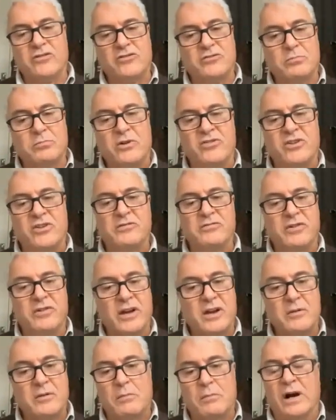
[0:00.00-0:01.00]
specific
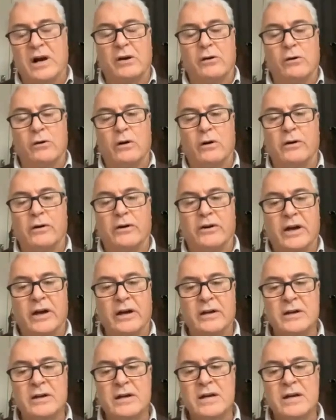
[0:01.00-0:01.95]
microRNA